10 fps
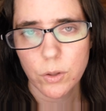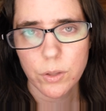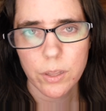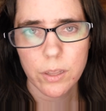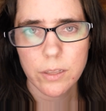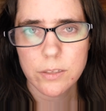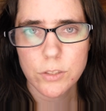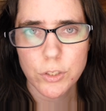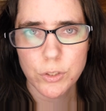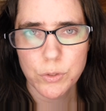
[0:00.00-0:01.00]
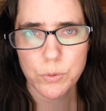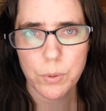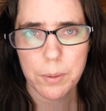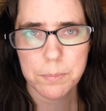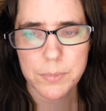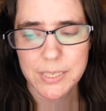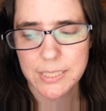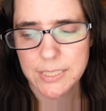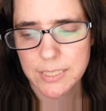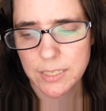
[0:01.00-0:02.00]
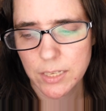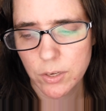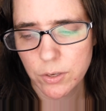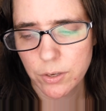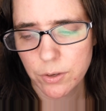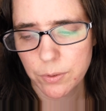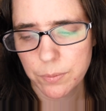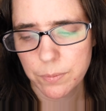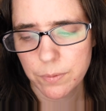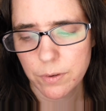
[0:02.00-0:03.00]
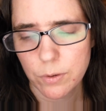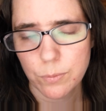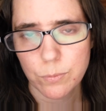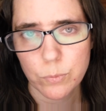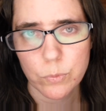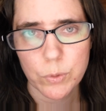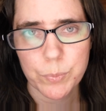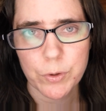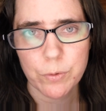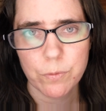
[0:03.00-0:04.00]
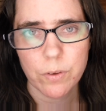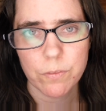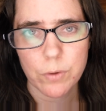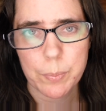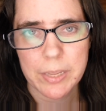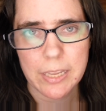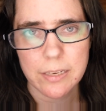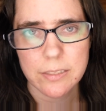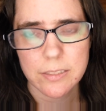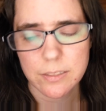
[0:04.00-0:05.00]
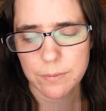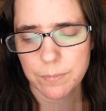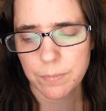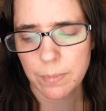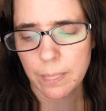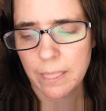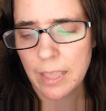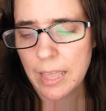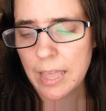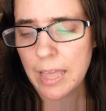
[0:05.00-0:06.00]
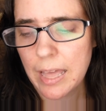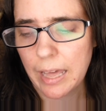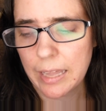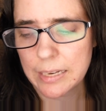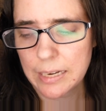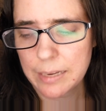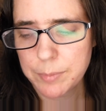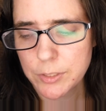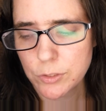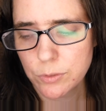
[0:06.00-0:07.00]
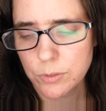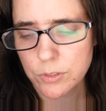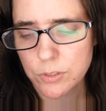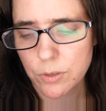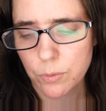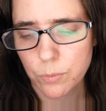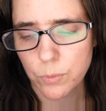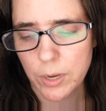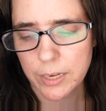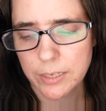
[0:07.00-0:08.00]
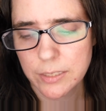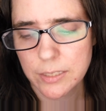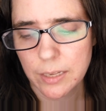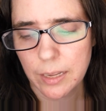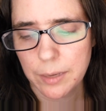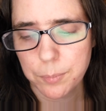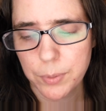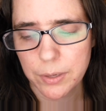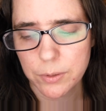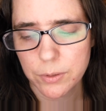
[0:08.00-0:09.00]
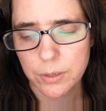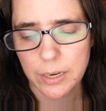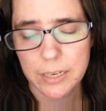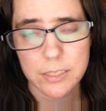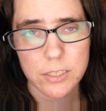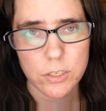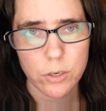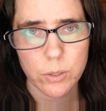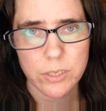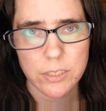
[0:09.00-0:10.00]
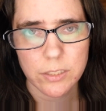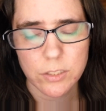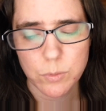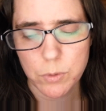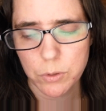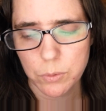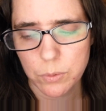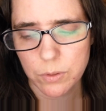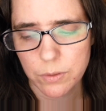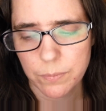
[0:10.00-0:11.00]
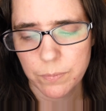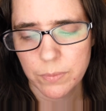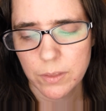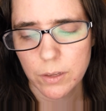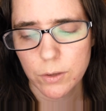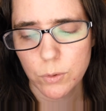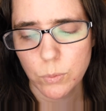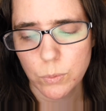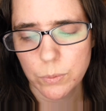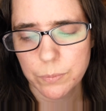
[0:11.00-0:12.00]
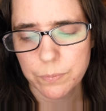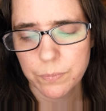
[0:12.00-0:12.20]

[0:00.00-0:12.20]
Cook 2 minutes longer. Remove from heat. Add lemon juice, rind, and butter and stir until smooth. Cool.